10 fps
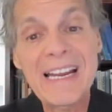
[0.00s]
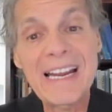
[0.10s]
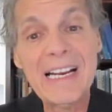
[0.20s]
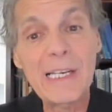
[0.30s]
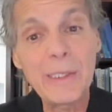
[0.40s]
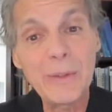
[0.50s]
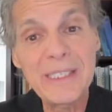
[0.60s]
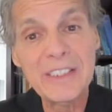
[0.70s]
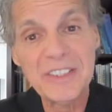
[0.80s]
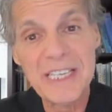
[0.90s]

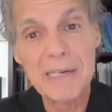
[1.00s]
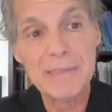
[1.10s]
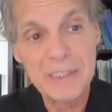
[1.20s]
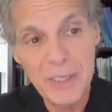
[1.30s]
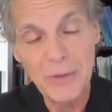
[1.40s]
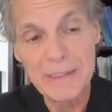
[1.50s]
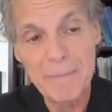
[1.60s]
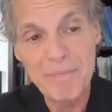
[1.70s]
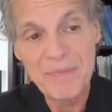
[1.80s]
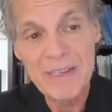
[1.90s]
including serotonin.